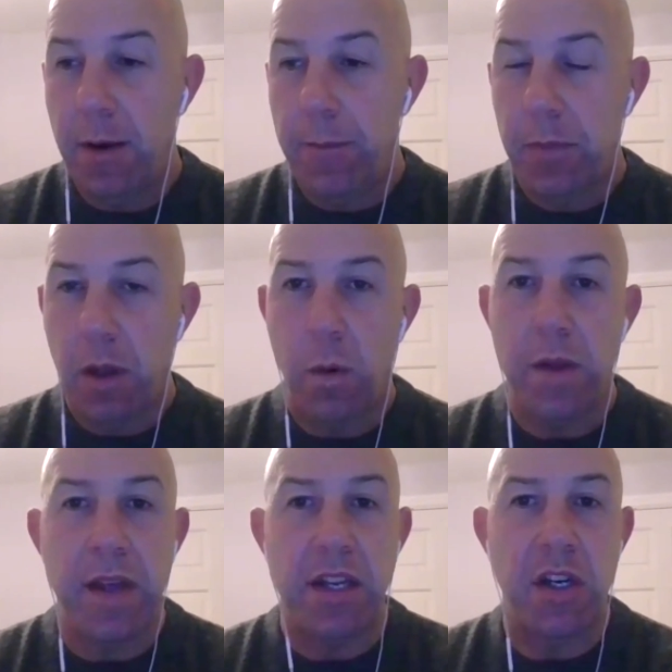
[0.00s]
when that
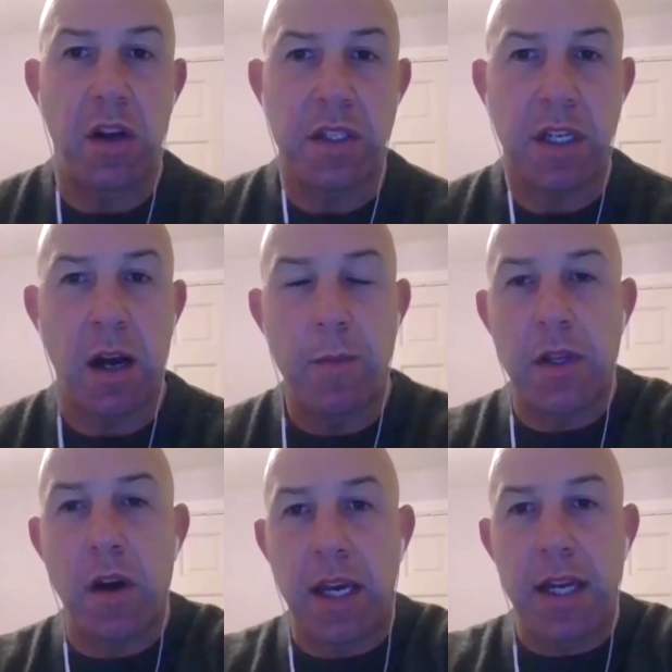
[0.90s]
chance comes, like
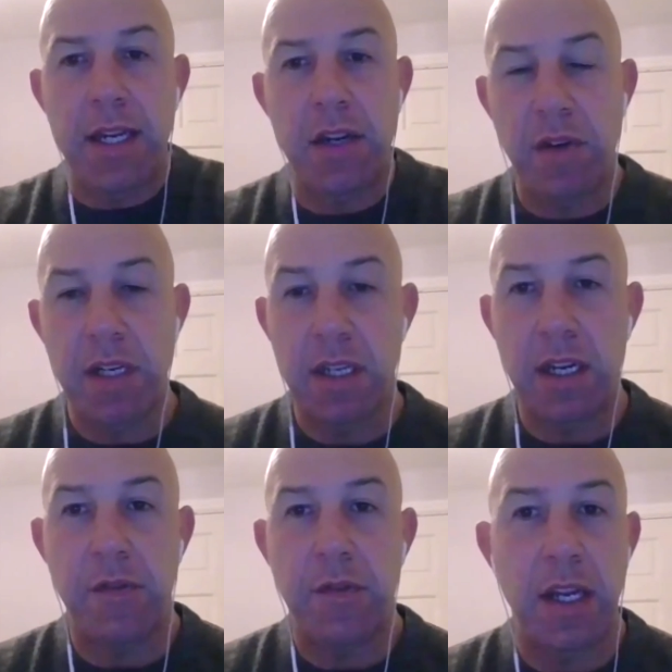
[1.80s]
it did recently for
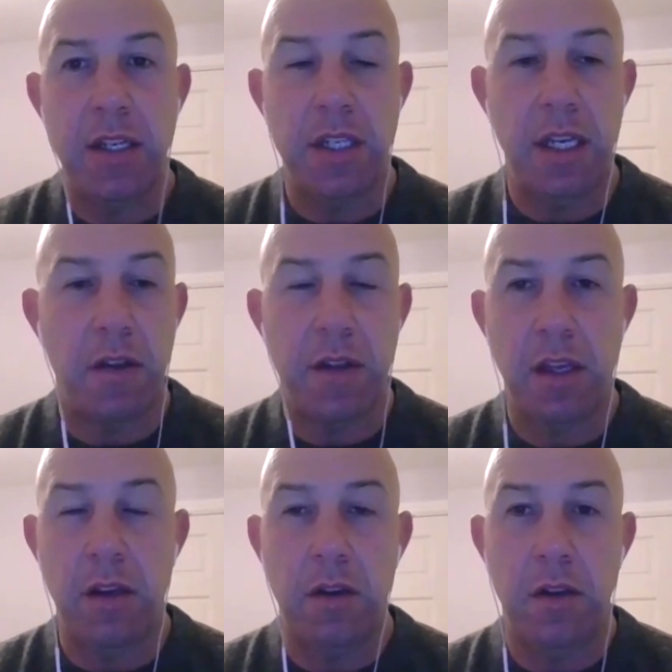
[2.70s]
Lynchy, I think
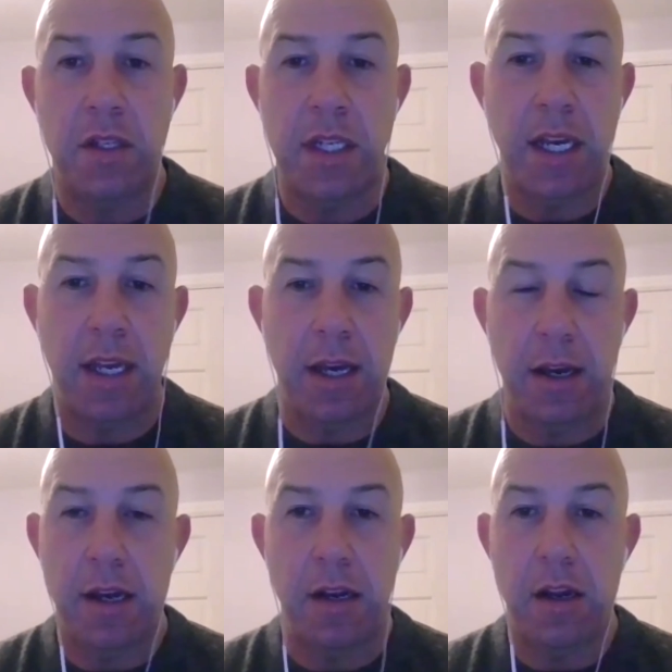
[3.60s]
you take it,
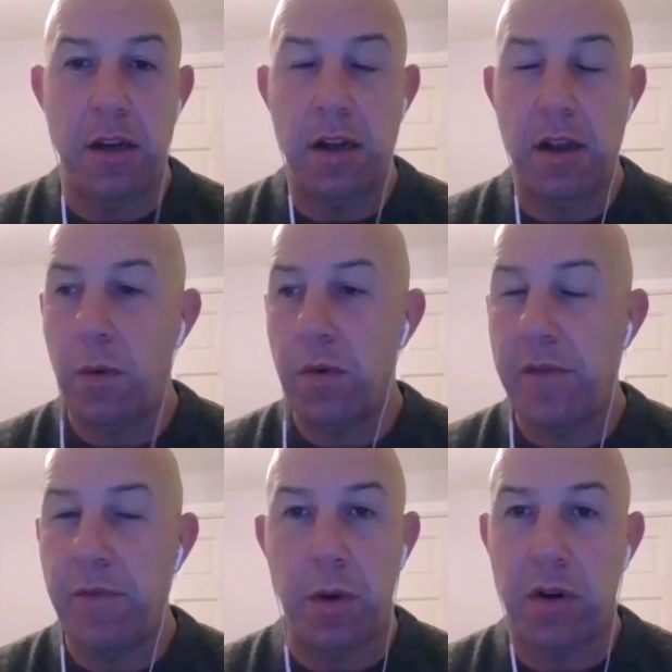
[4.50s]
and we'll never
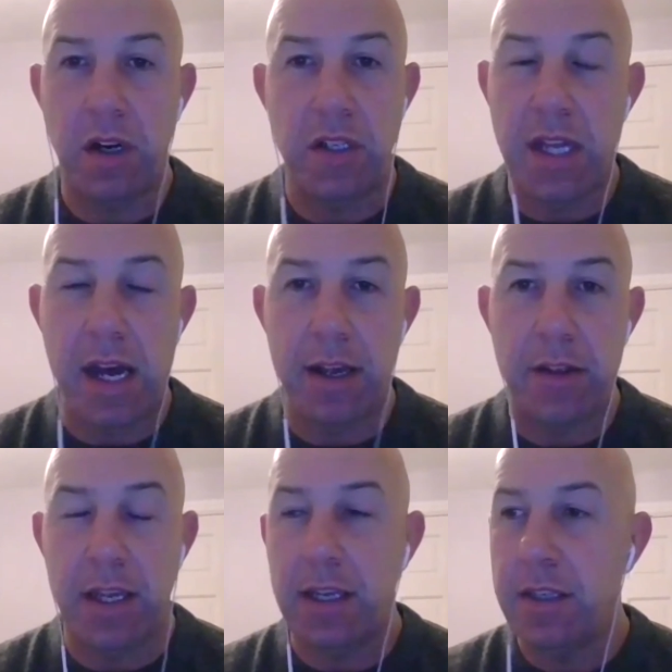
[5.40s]
begrudge that. I think
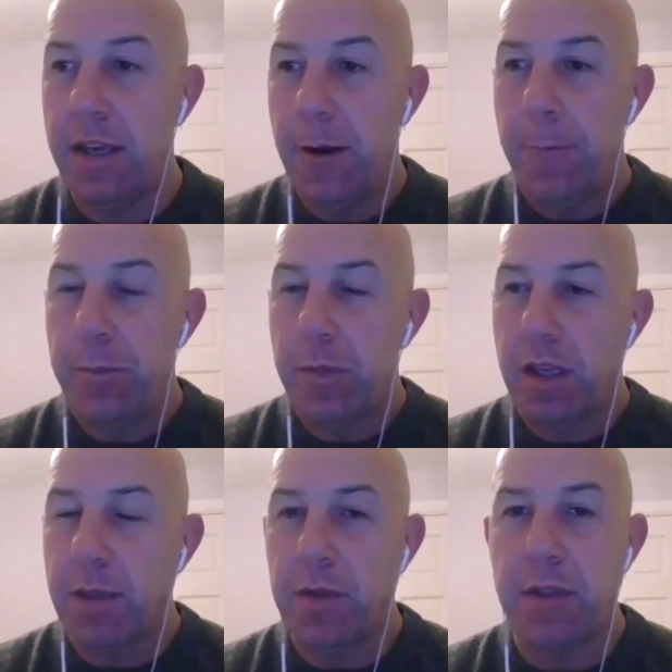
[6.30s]
it's
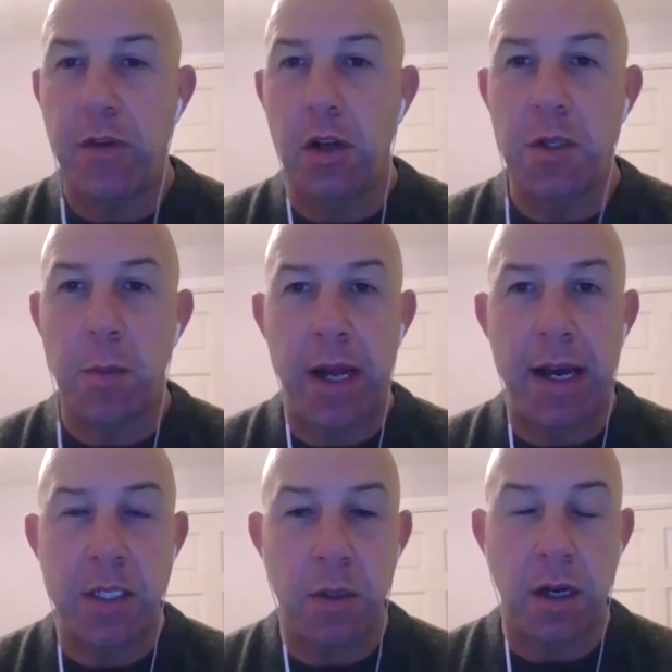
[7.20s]
sometimes if you lose a player
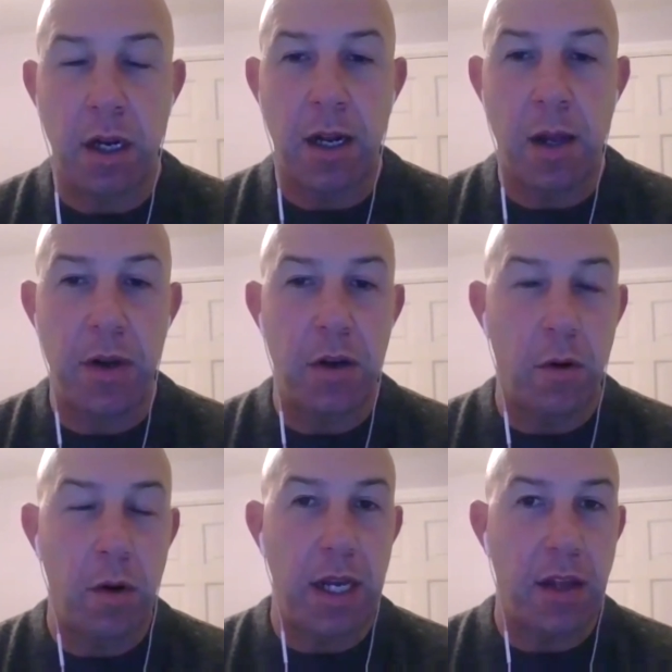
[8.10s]
to a club in your
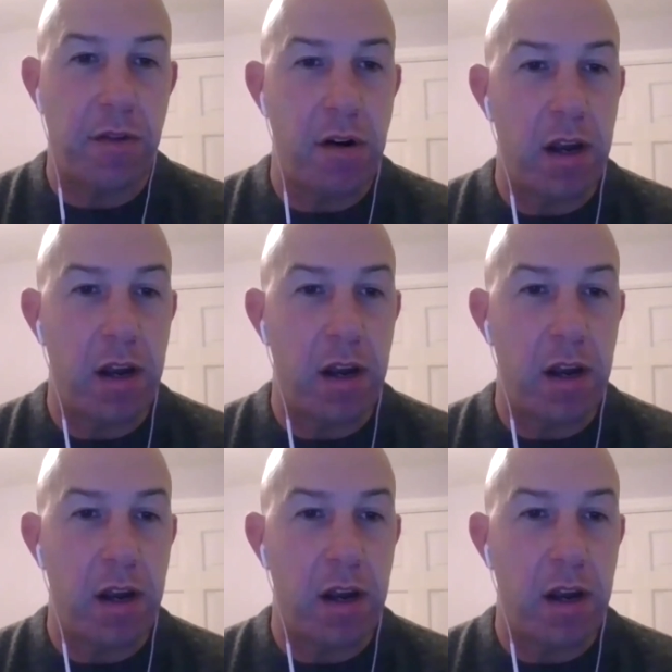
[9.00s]
league, throwing them an